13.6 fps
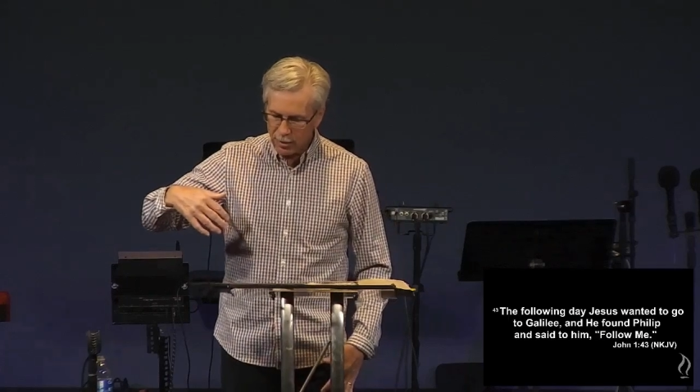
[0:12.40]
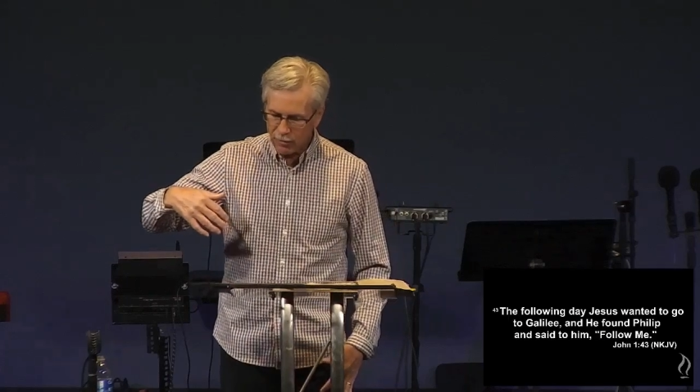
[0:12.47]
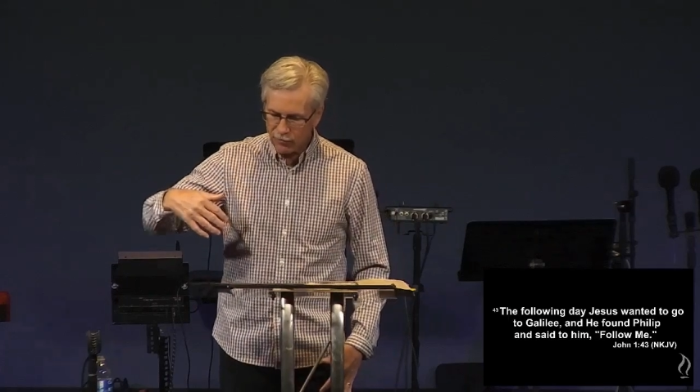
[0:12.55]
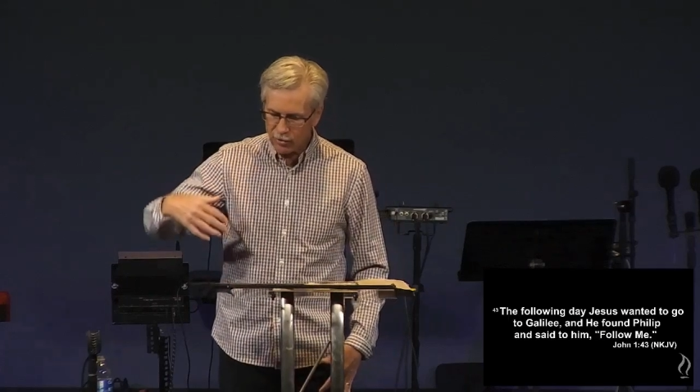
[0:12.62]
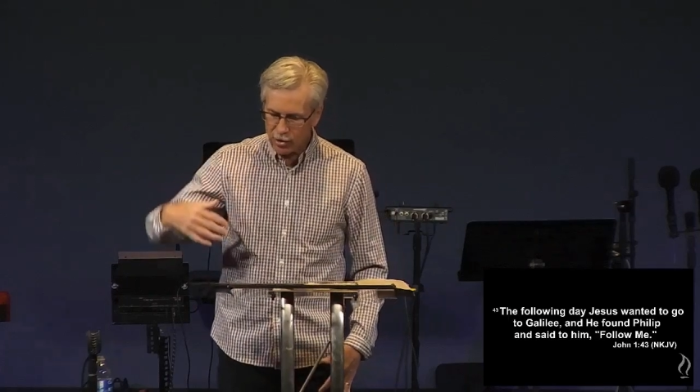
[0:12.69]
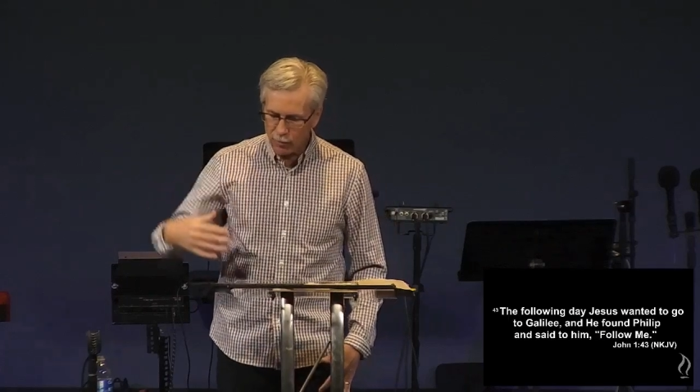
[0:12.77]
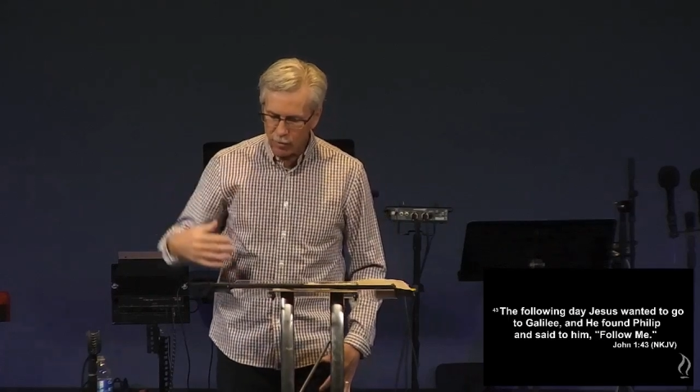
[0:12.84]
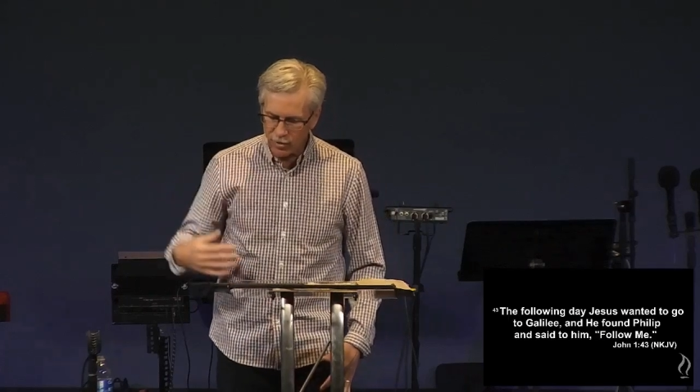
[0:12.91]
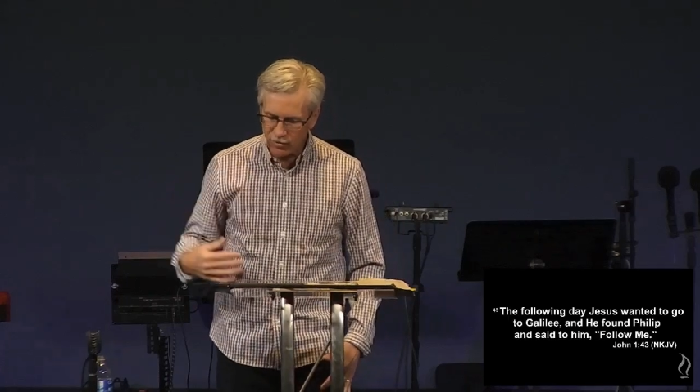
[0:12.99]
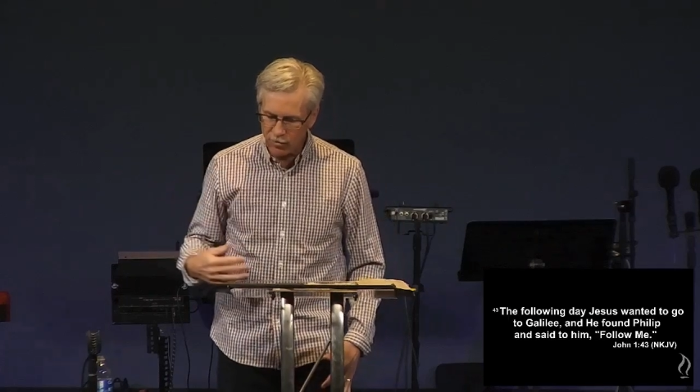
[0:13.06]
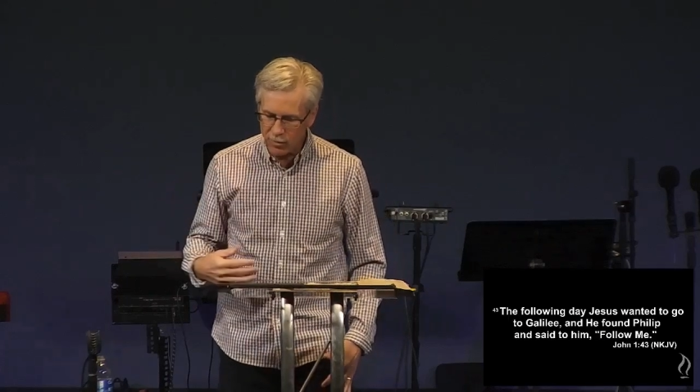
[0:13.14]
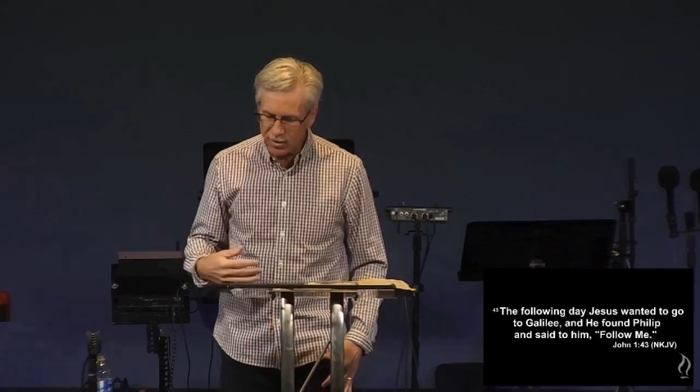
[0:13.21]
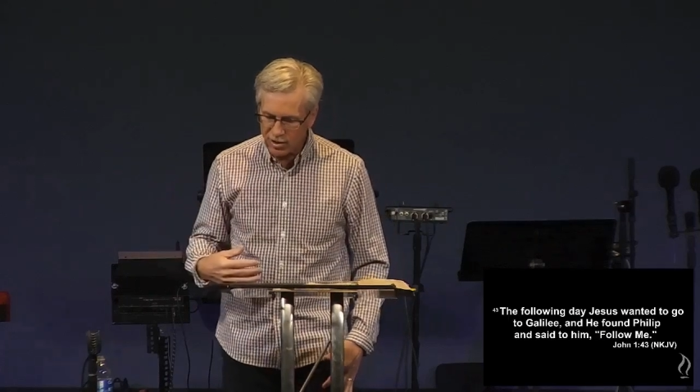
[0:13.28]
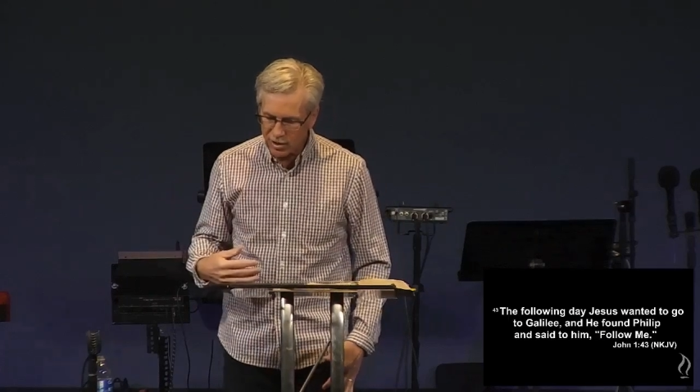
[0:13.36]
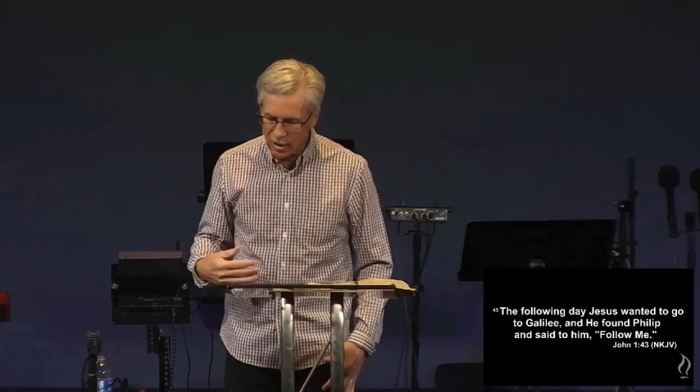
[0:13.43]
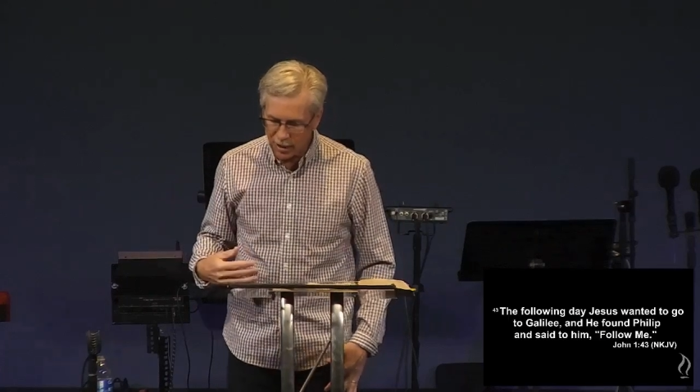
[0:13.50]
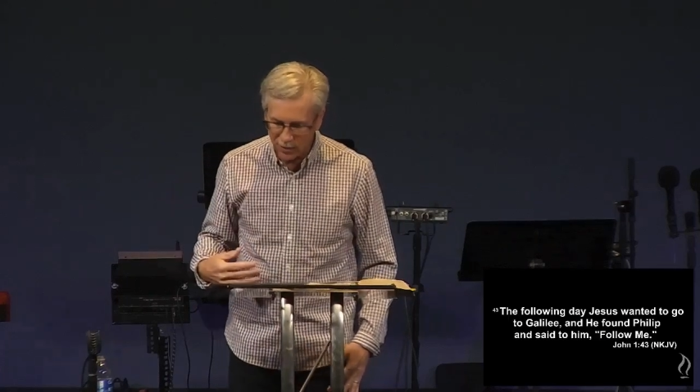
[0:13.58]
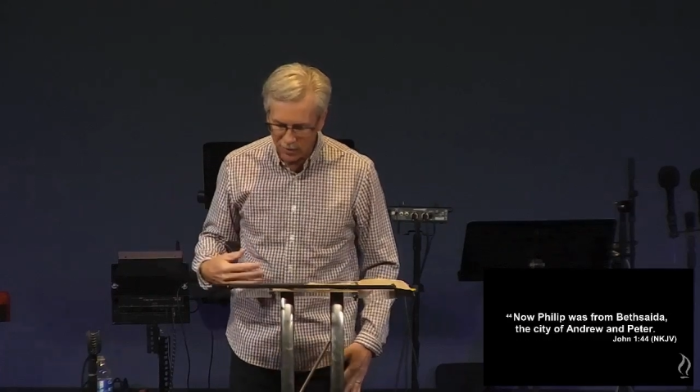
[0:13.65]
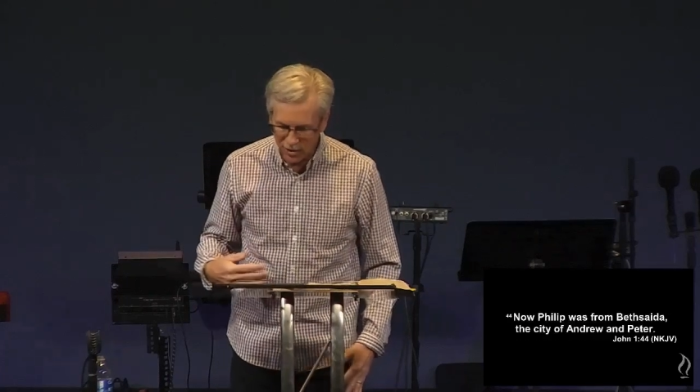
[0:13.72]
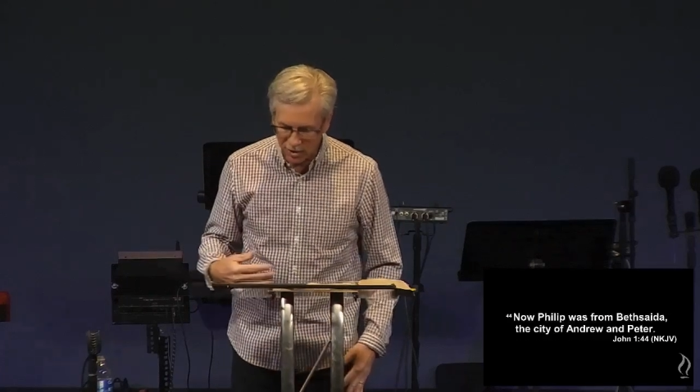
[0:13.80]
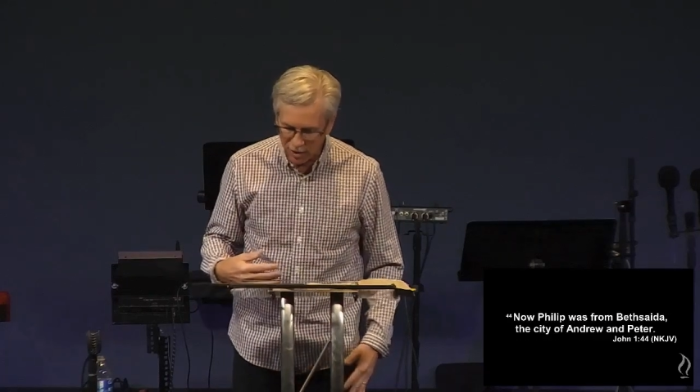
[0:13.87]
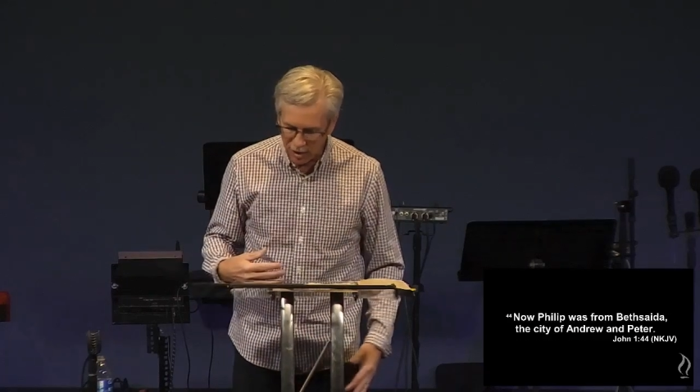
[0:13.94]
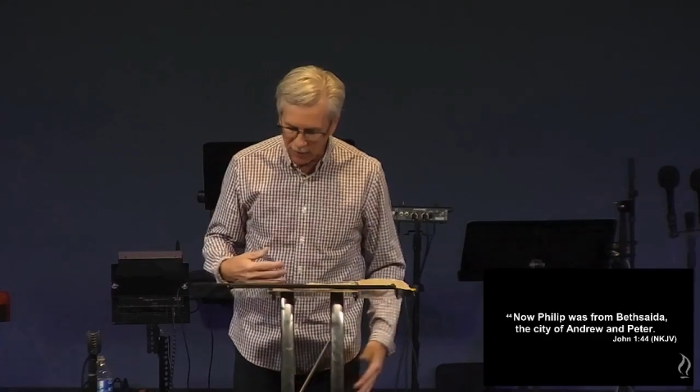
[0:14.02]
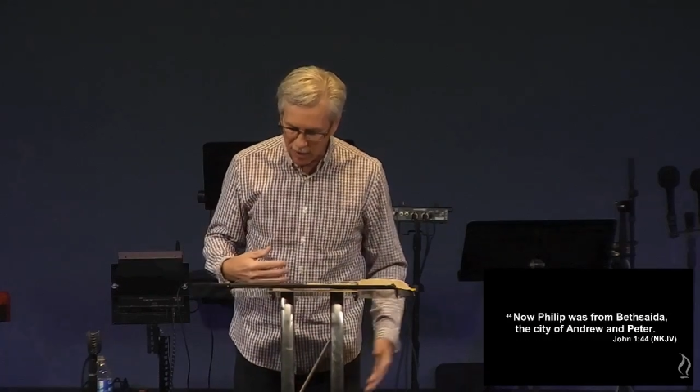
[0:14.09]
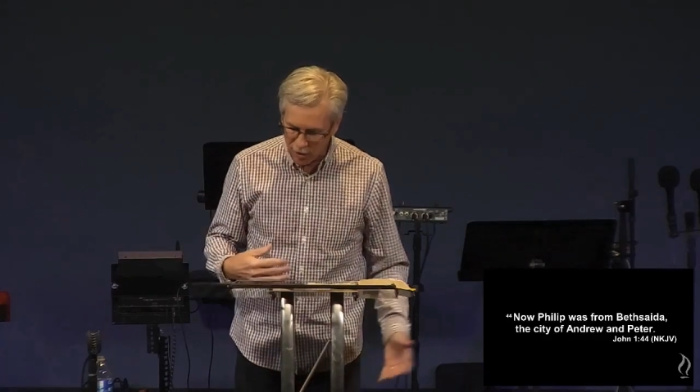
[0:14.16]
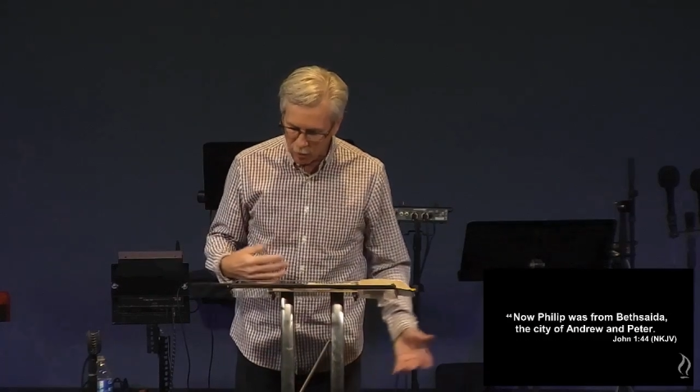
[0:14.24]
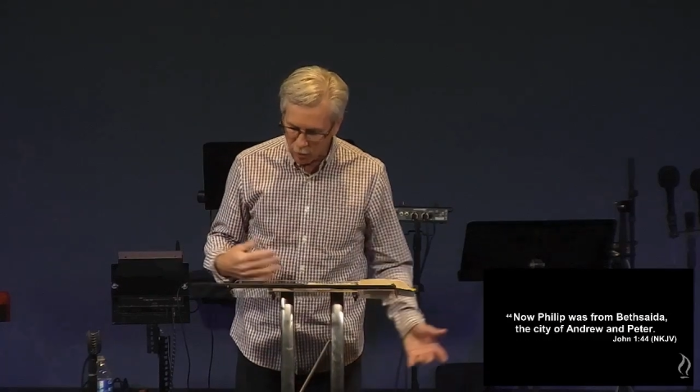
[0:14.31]
Now Philip was from Bethsaida of the city
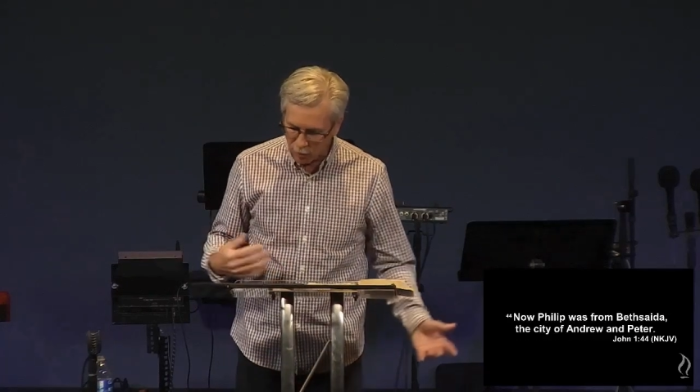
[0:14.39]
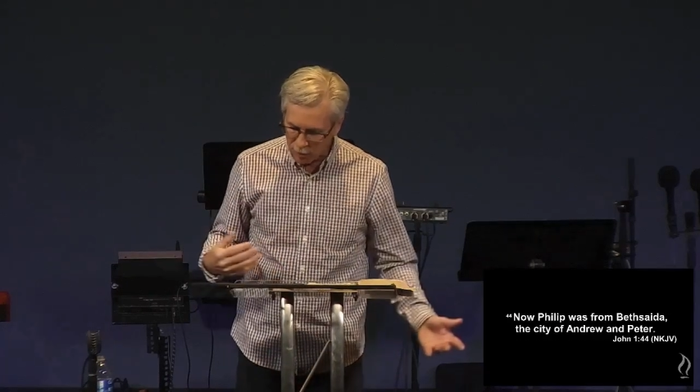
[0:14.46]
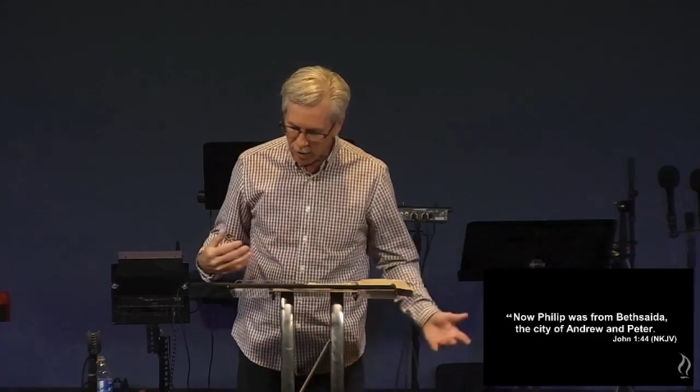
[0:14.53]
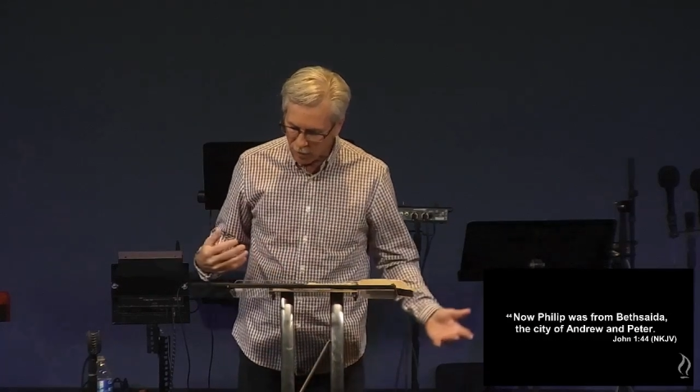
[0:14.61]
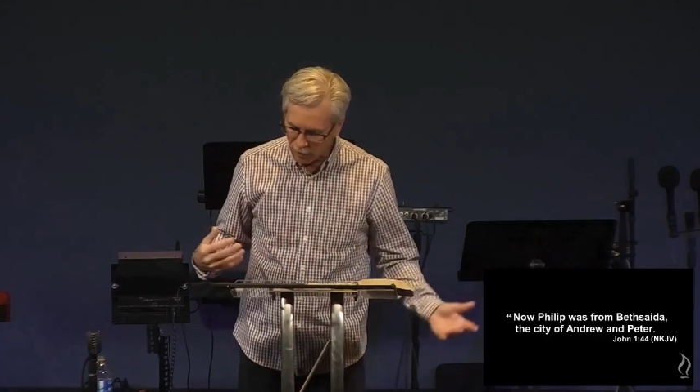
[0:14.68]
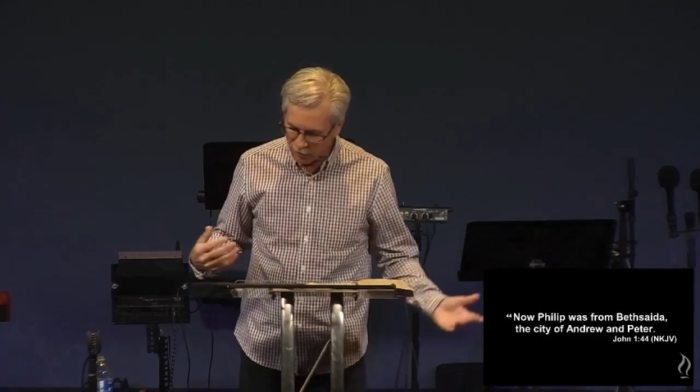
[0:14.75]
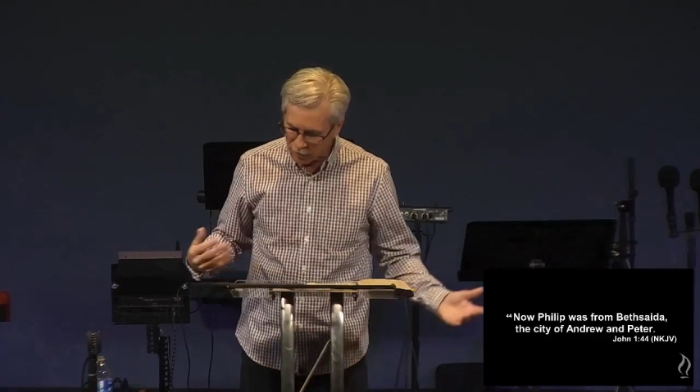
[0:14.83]
of Andrew and Peter.